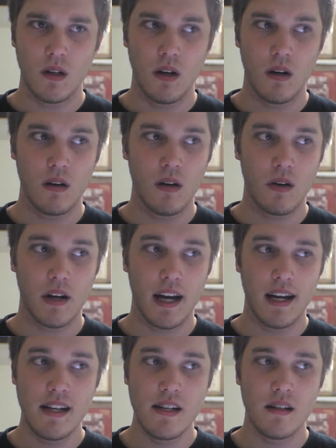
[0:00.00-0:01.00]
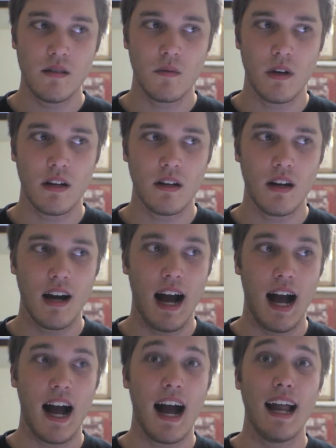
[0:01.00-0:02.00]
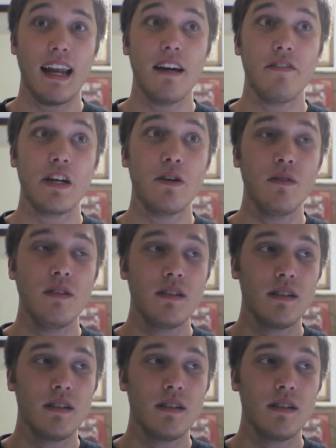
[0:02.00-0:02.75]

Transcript: Uh, okay. Well, I, I love you.